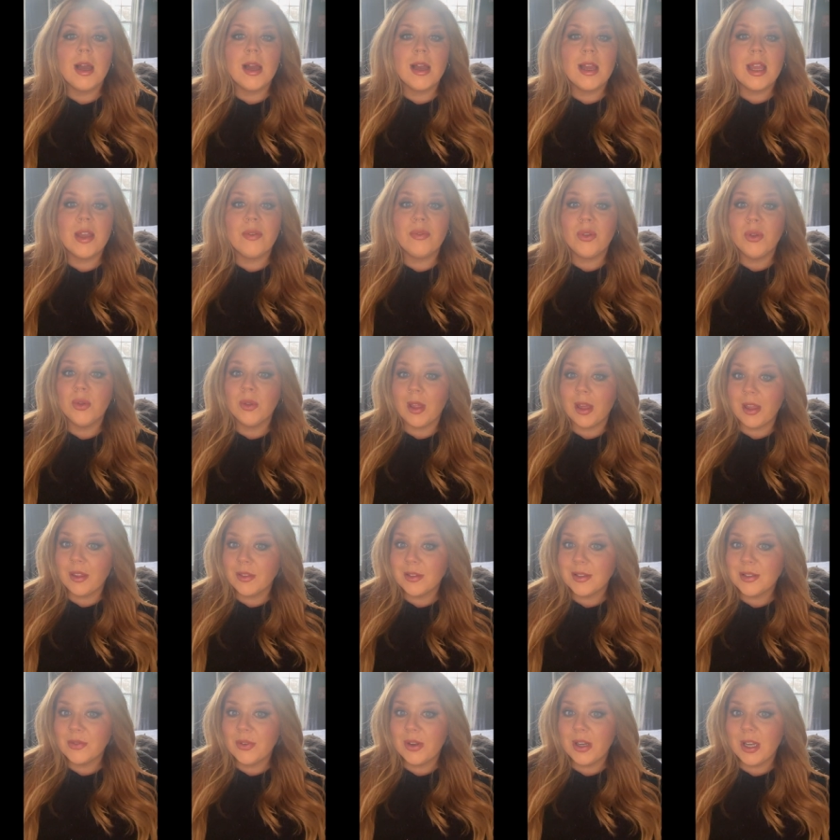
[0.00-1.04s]
If you like
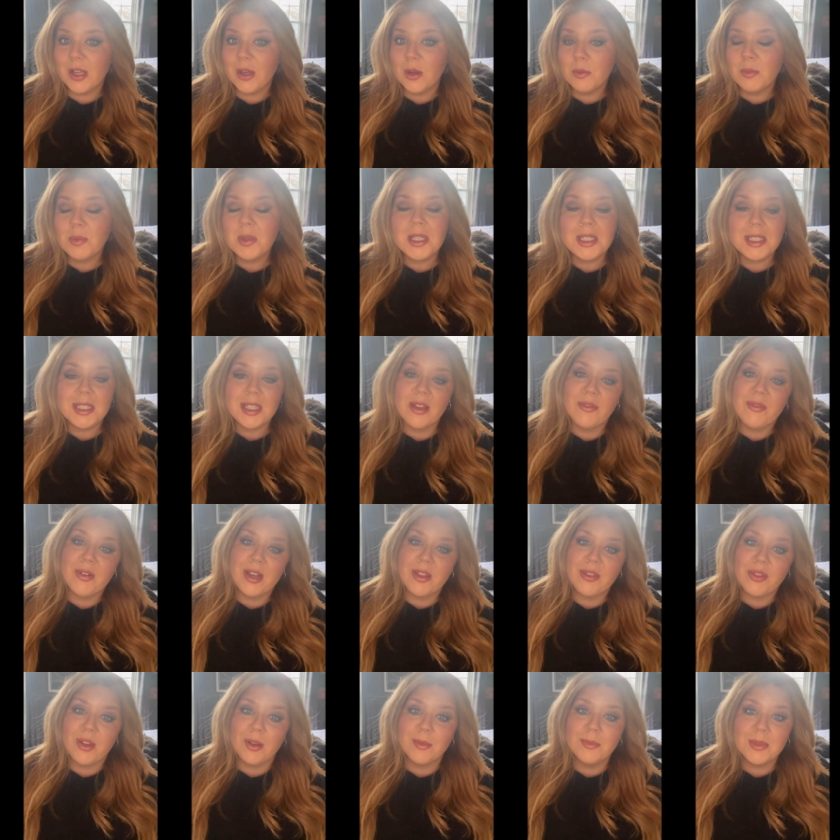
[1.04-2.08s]
this video, please give it a
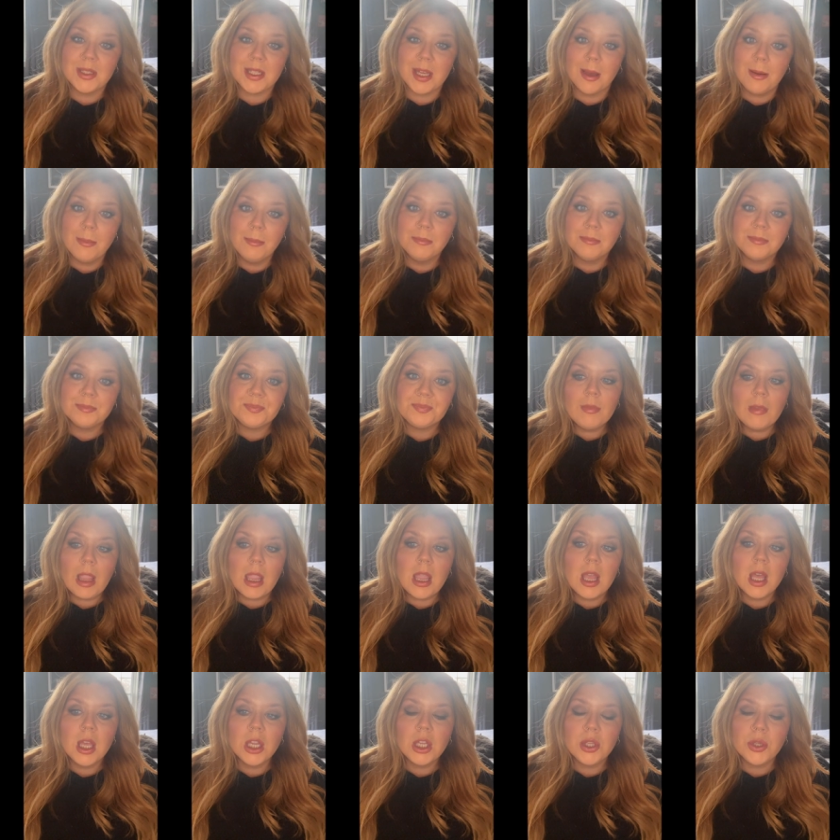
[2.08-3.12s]
thumbs up.
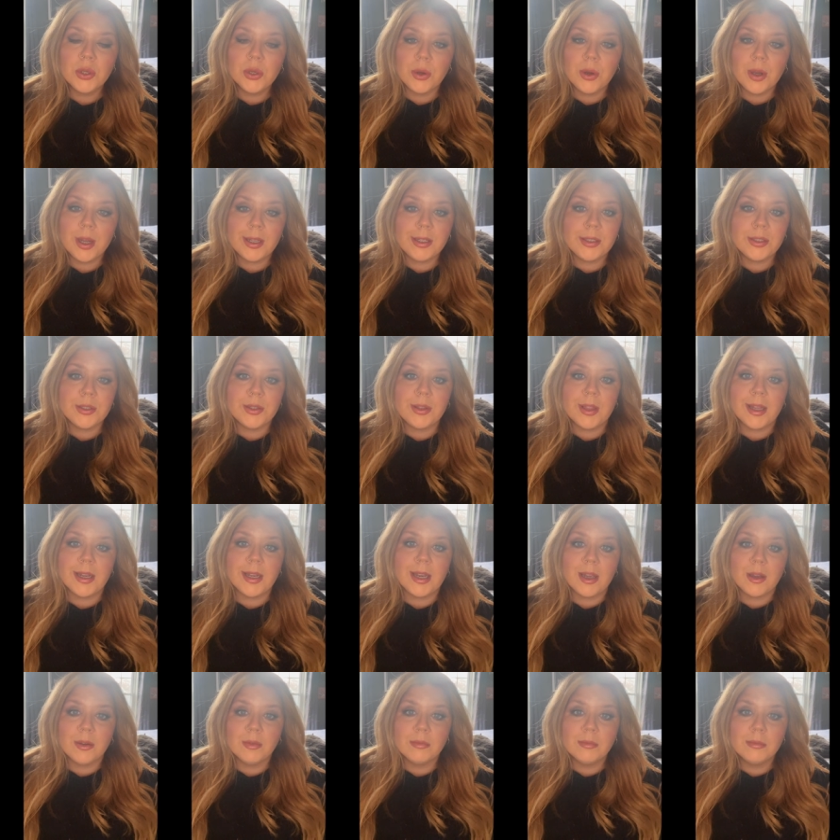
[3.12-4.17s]
You can go ahead and do that
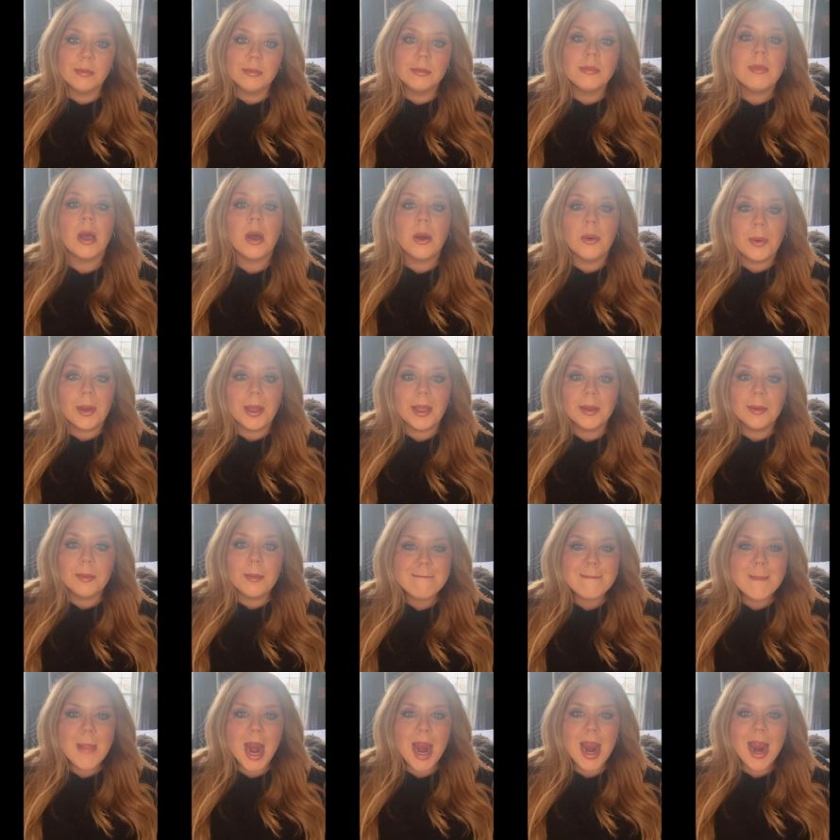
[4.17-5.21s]
now. I'll wait.
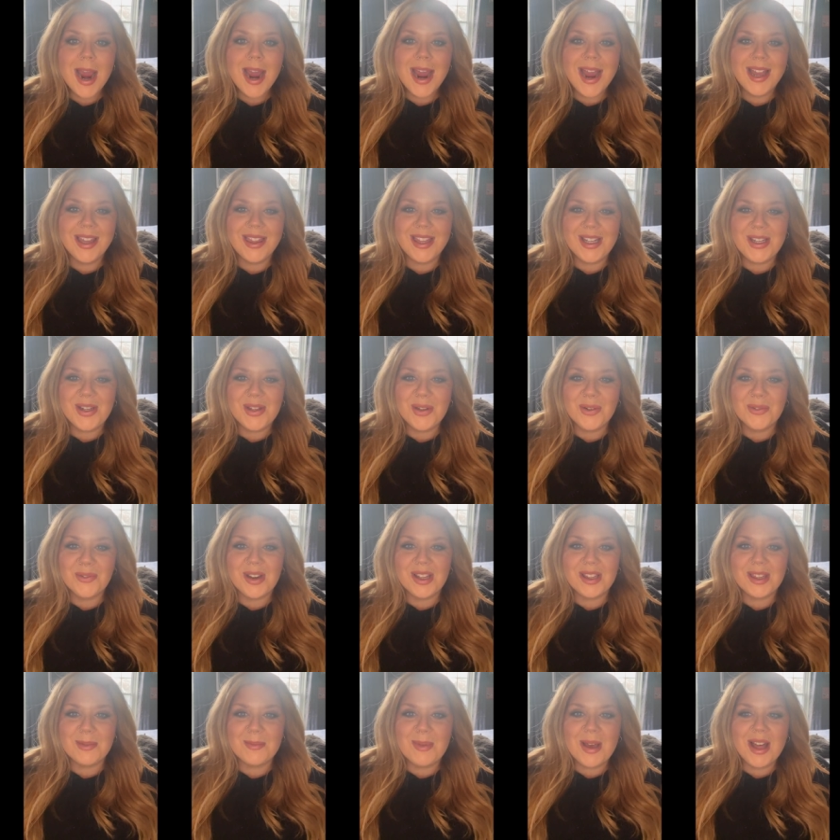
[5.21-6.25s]
And then you can
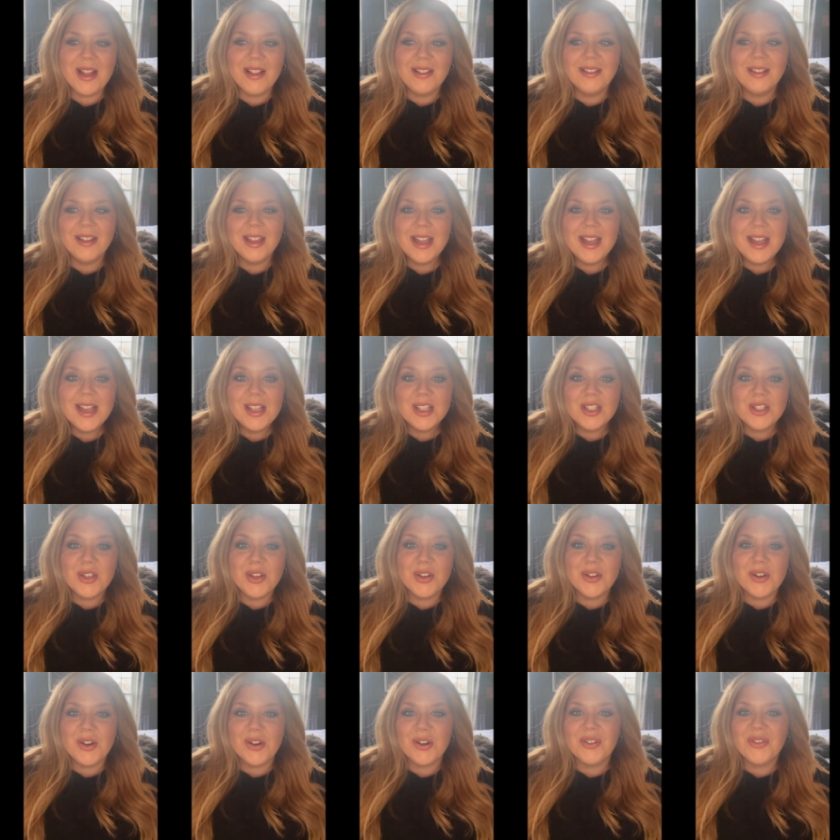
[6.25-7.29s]
ring the bell so
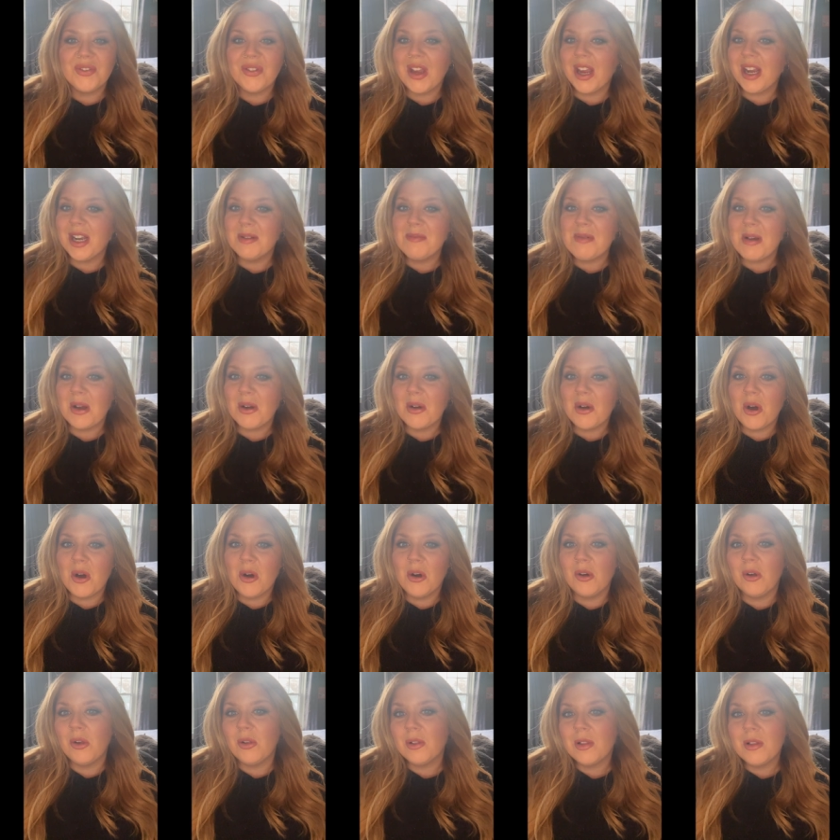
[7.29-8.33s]
you're notified about
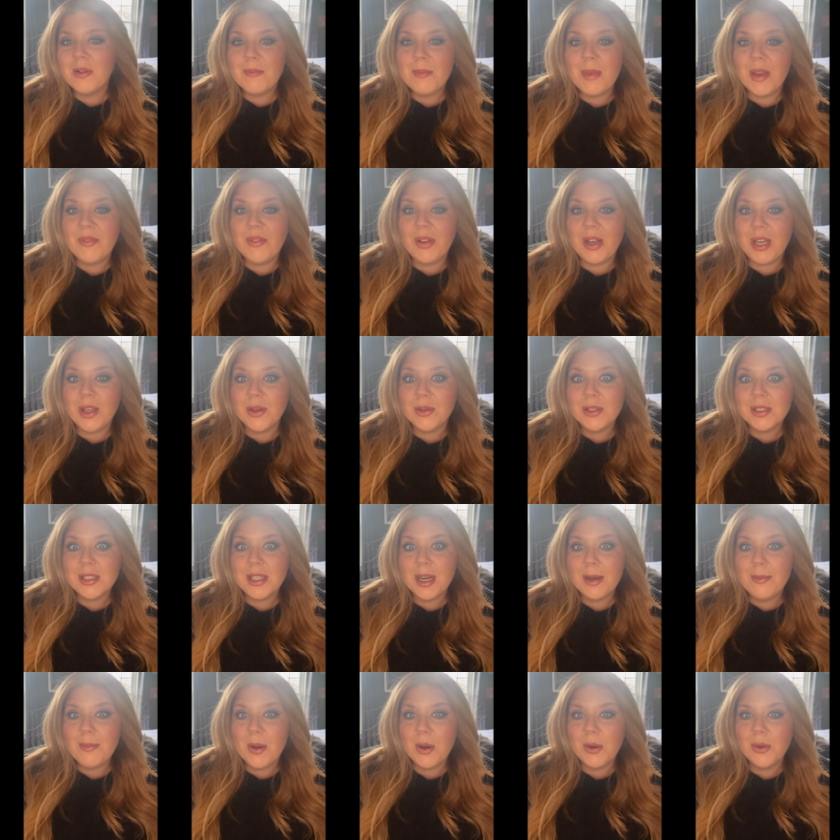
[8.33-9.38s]
all my videos that
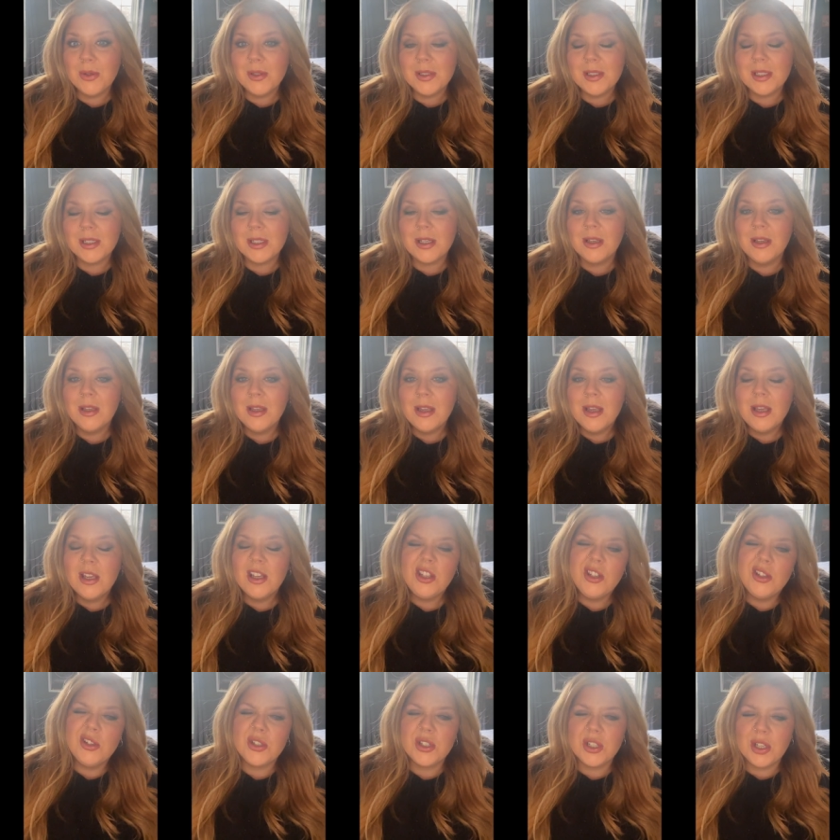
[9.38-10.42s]
I post.
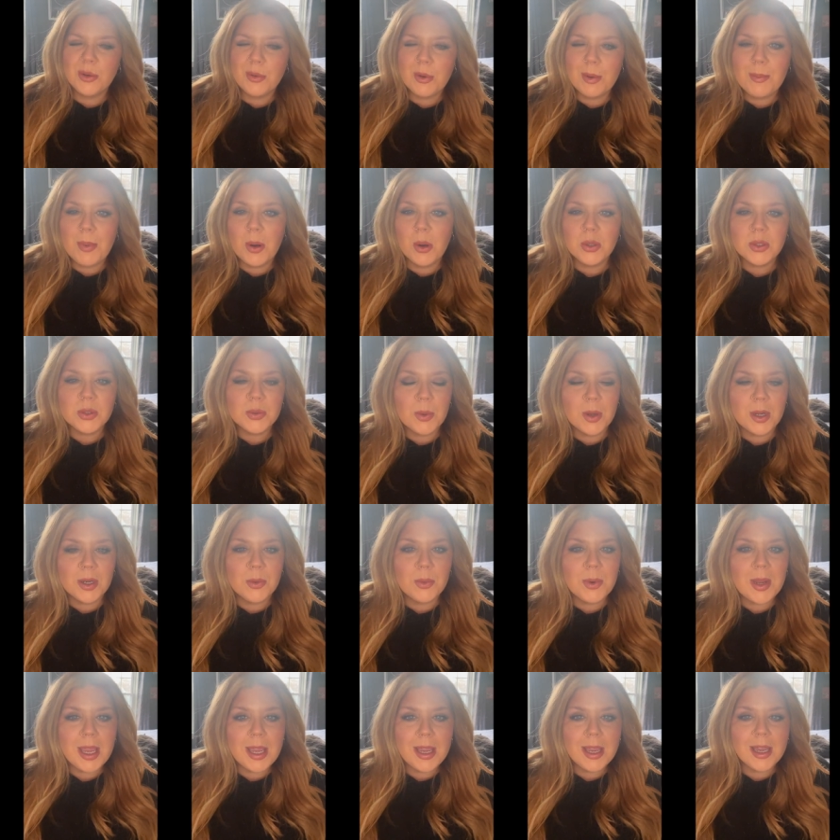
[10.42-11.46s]
Usually we post one a
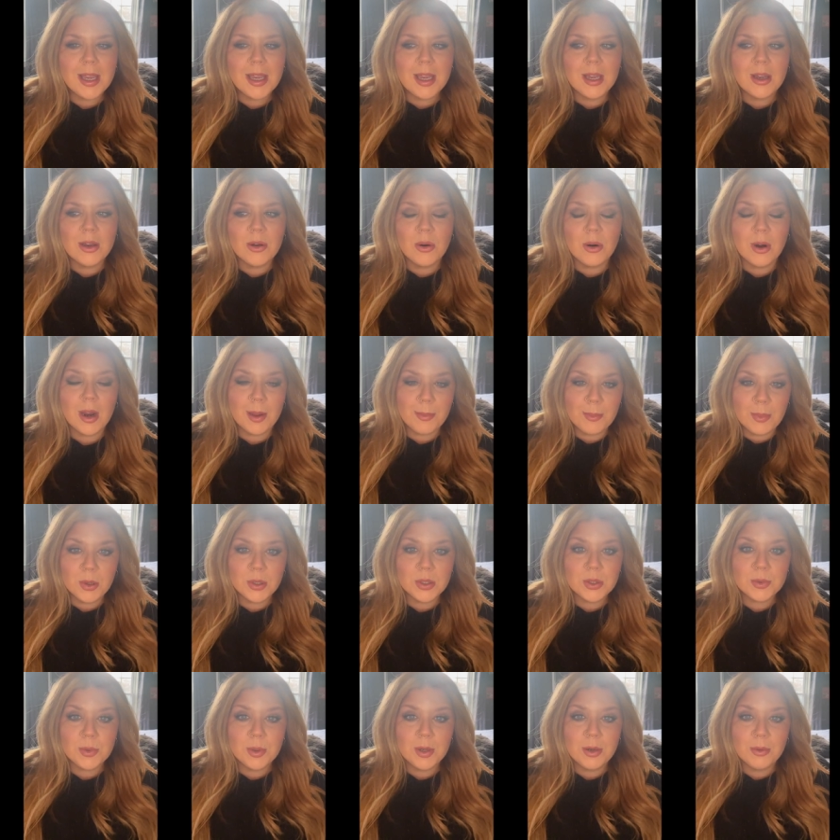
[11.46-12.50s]
week, or I
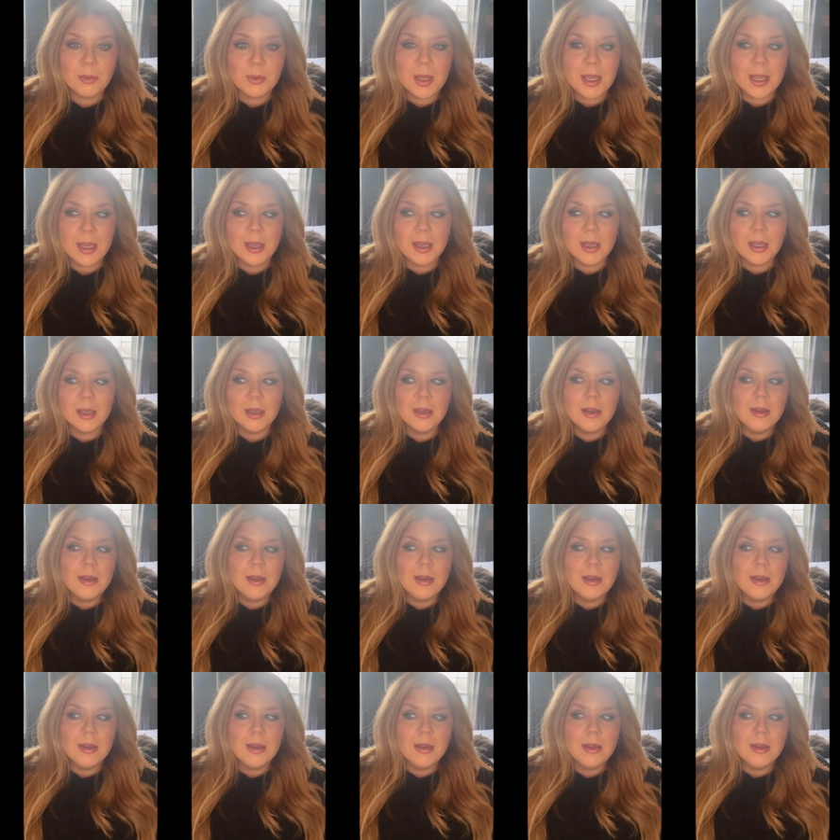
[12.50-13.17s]
post one a week